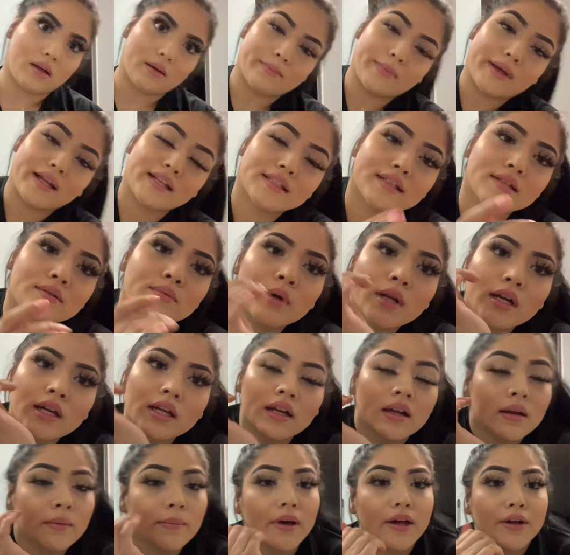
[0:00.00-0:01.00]
I did want
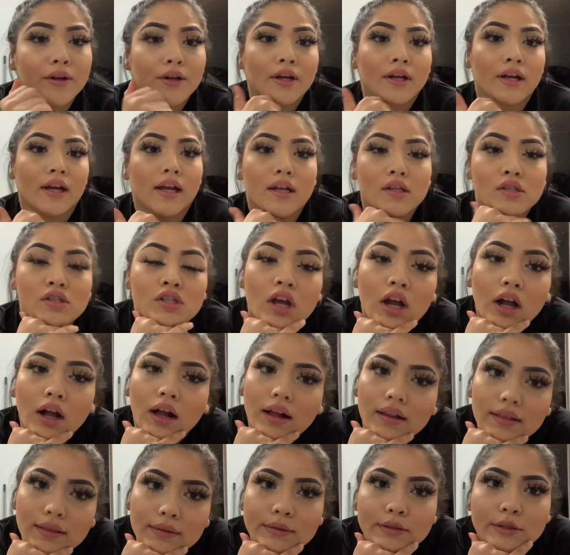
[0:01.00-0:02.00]
to come on here and
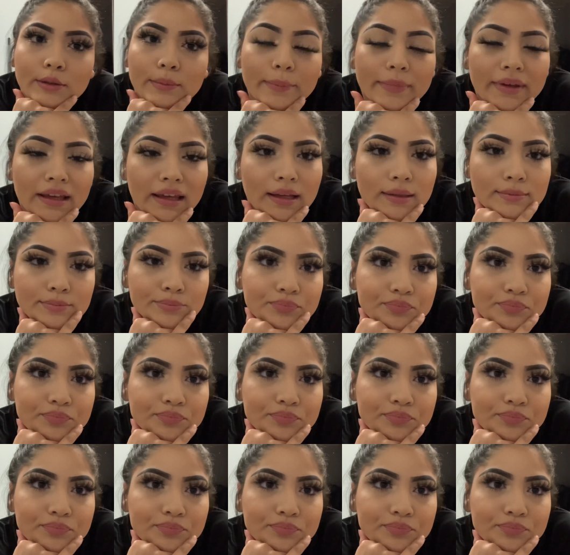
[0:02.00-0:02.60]
talk a little bit